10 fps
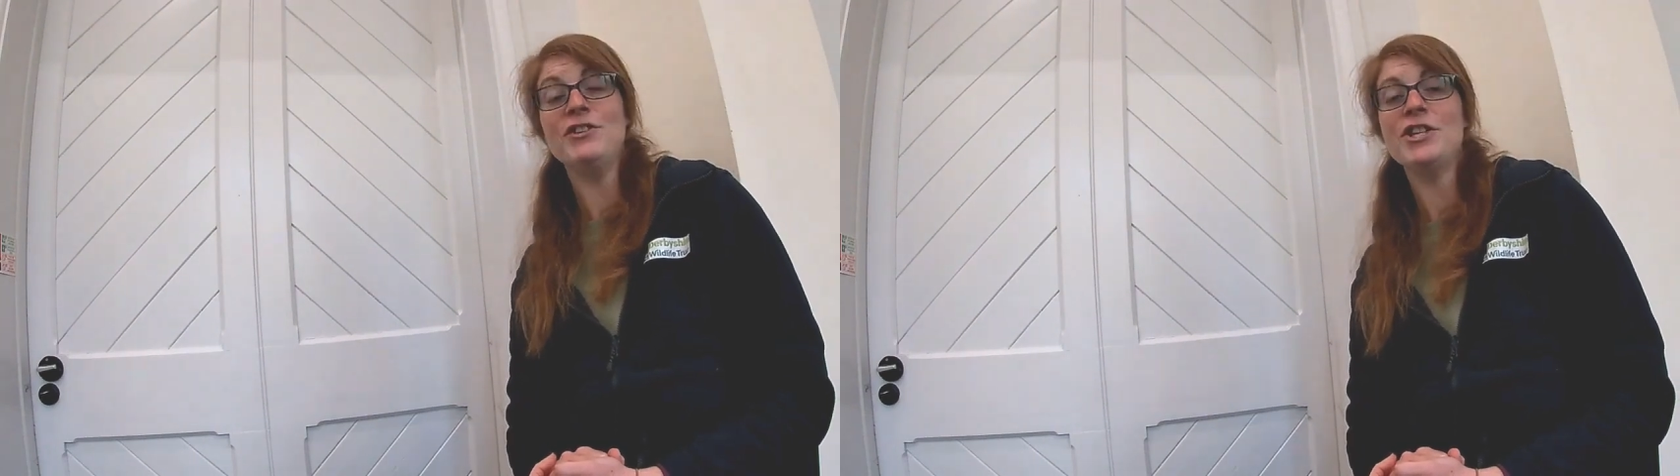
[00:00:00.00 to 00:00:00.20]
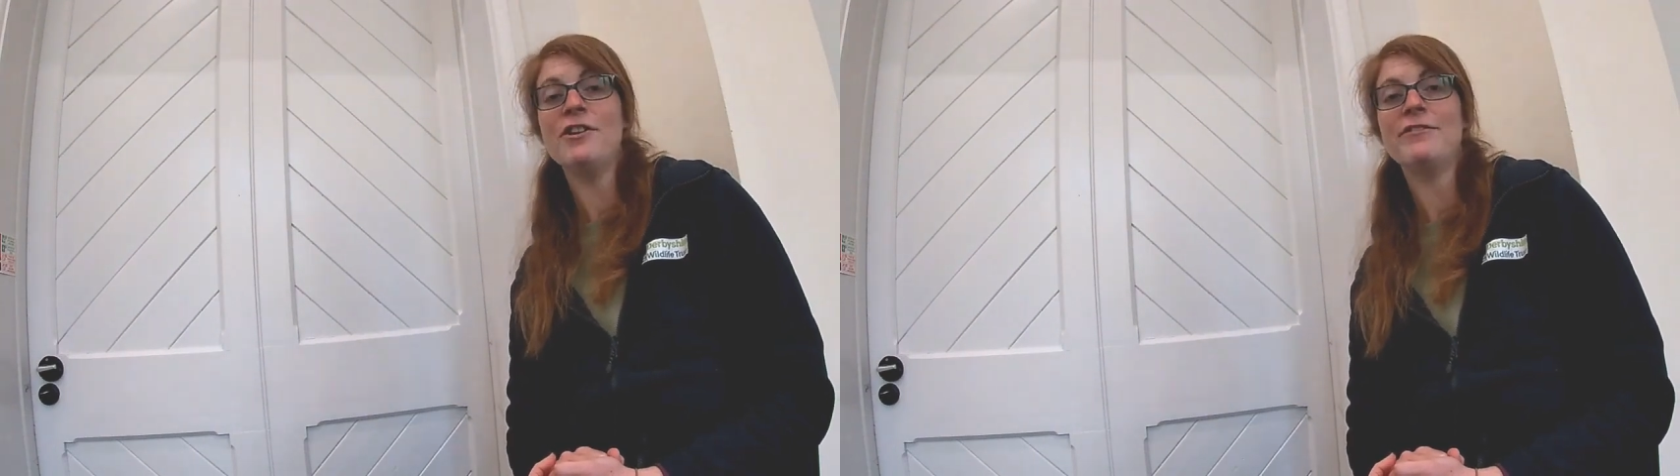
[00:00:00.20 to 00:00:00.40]

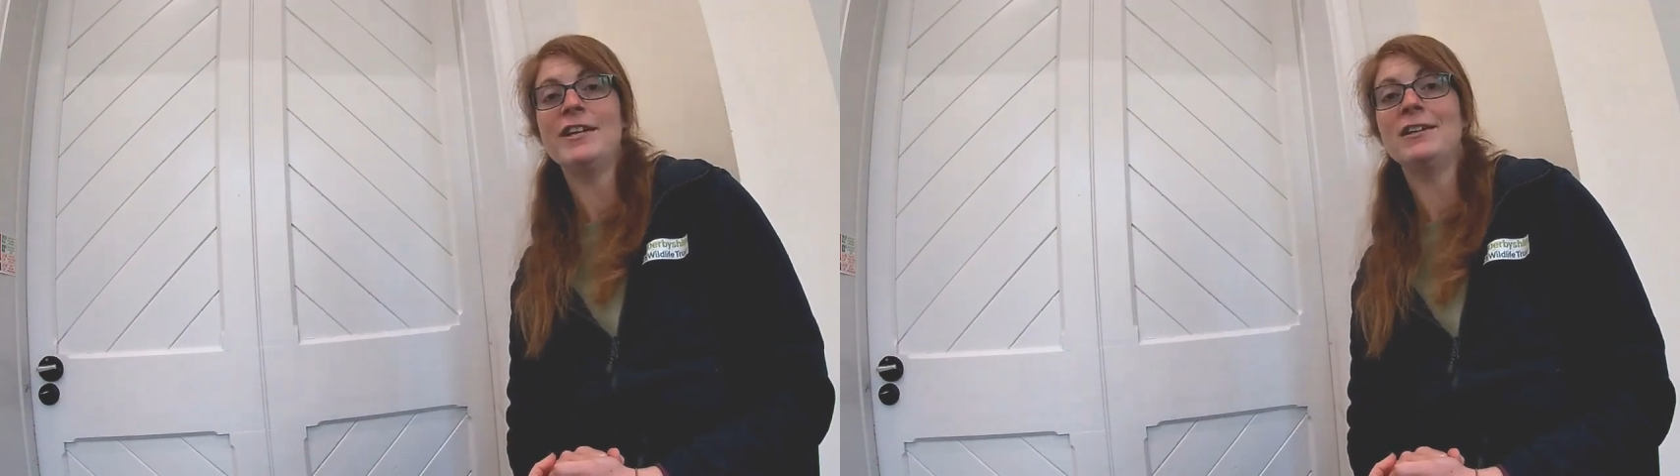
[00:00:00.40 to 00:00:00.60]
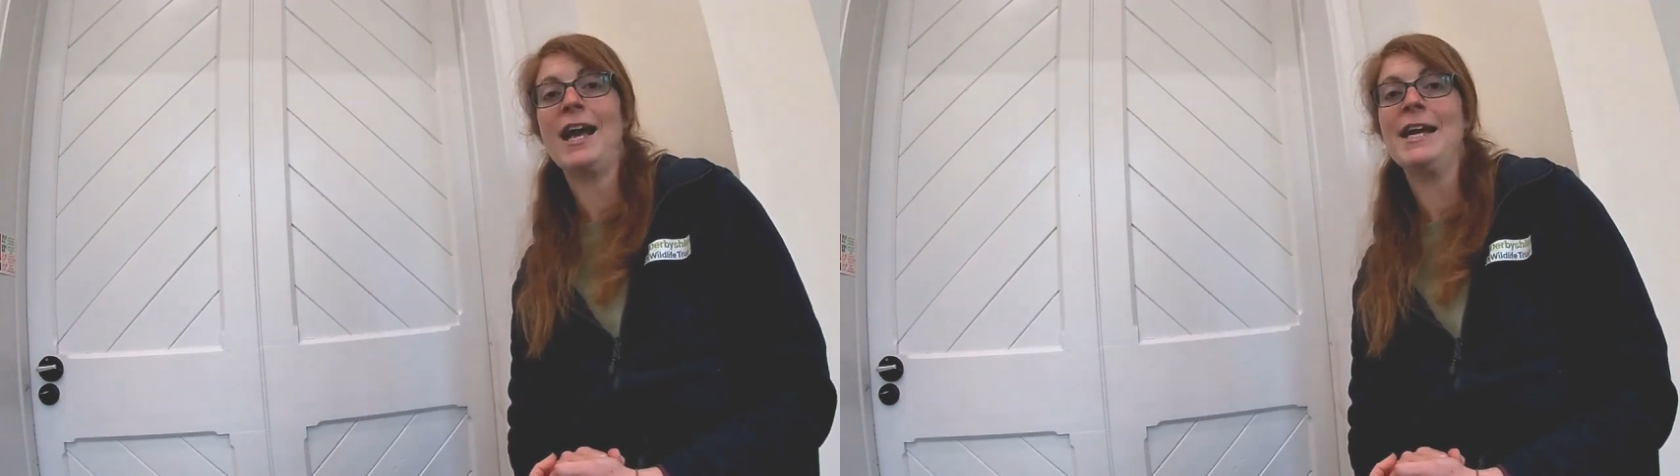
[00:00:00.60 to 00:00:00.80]
If you
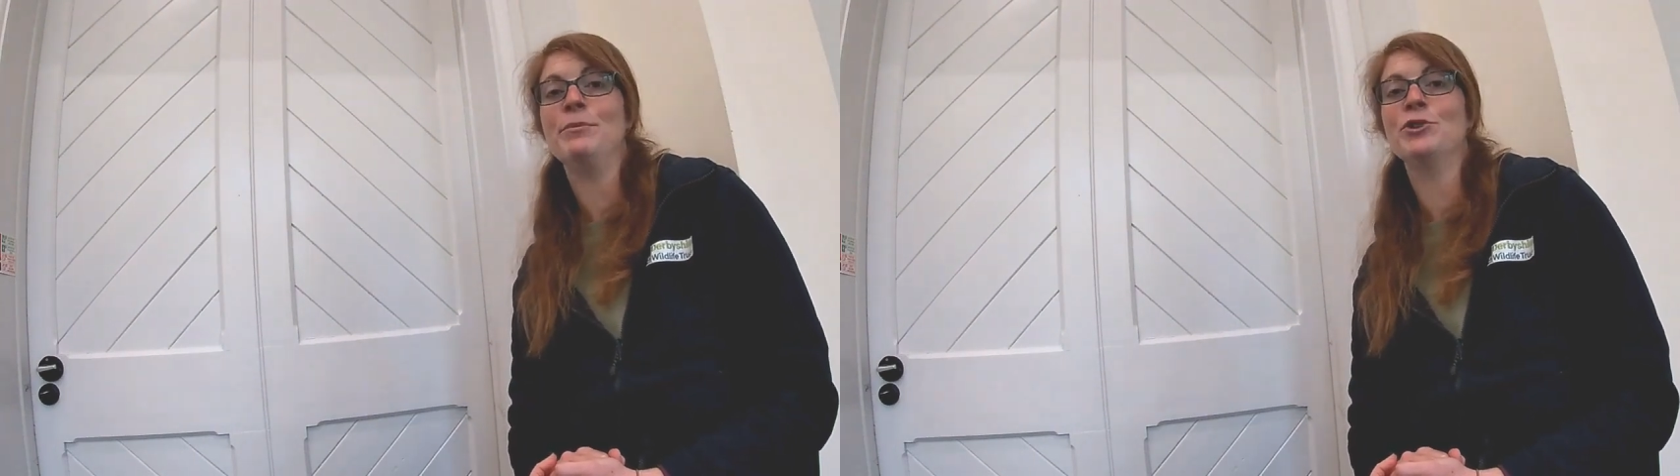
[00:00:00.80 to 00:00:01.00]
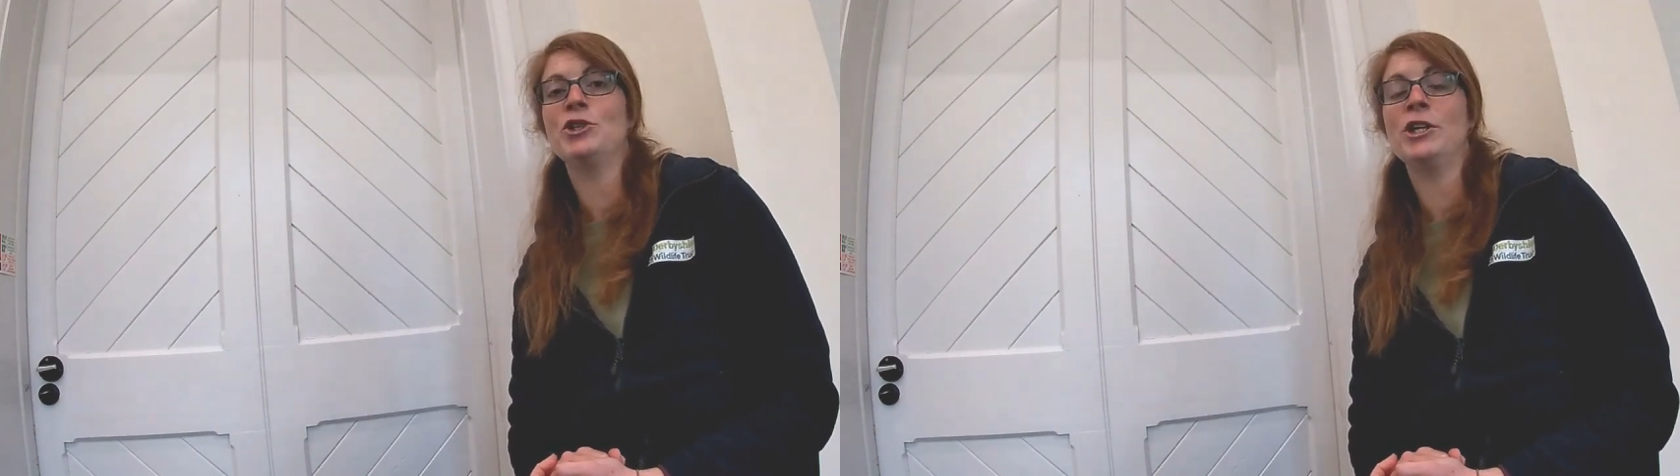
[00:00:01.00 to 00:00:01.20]
don't feel
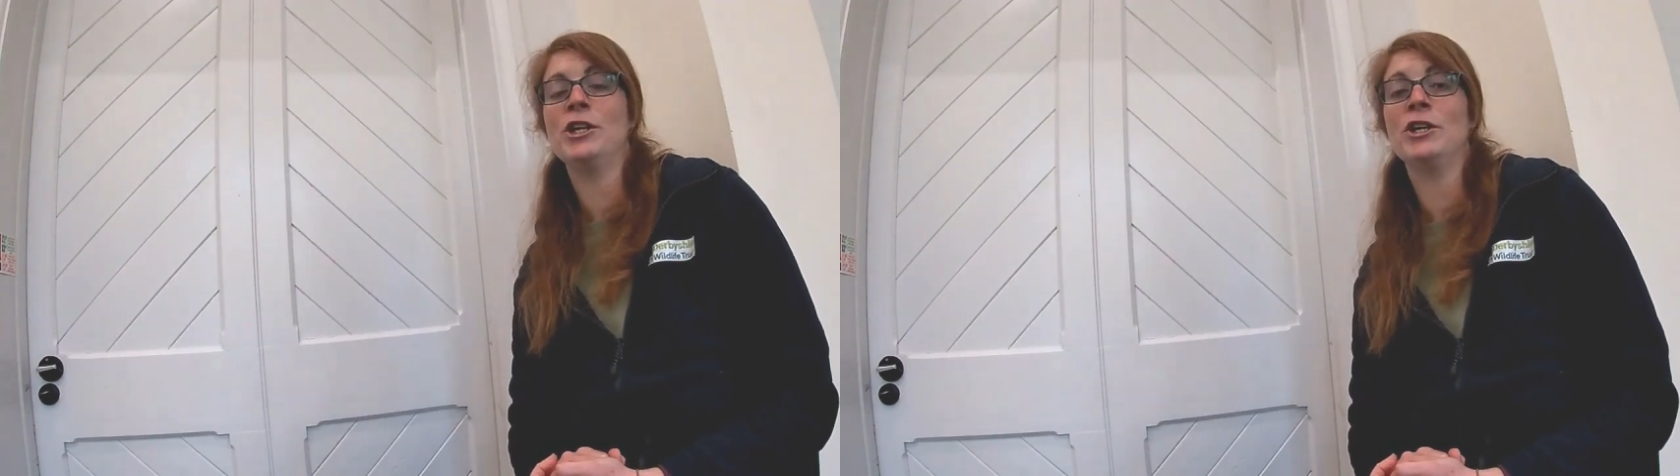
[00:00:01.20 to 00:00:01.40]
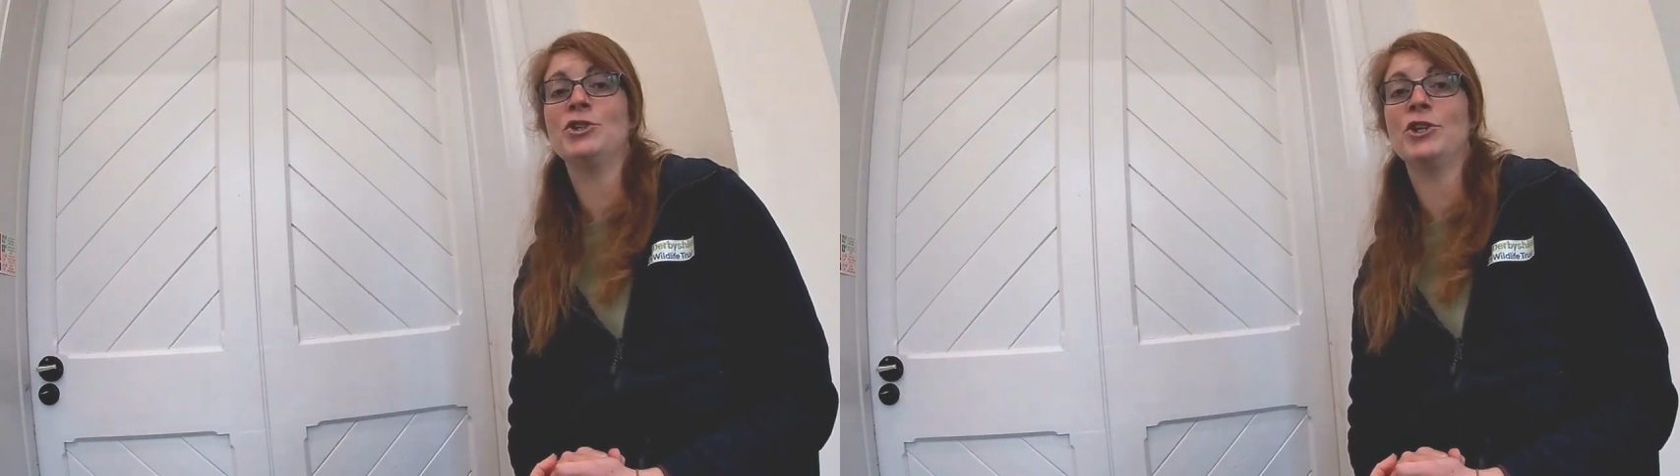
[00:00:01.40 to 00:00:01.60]
able
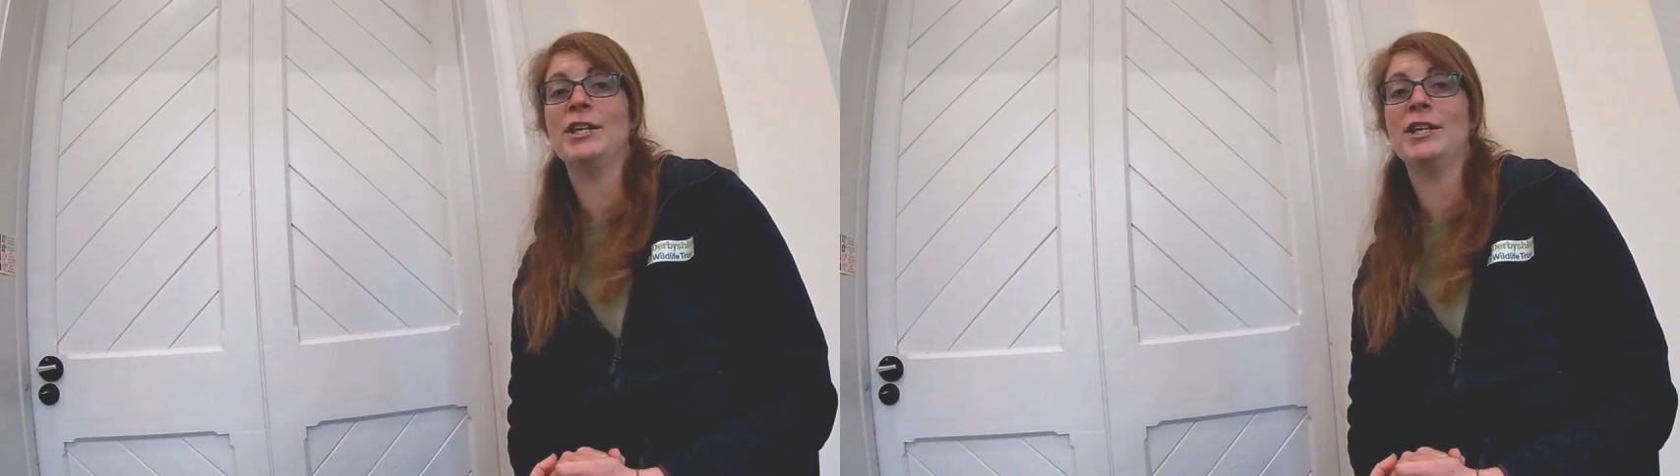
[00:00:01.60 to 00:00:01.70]
to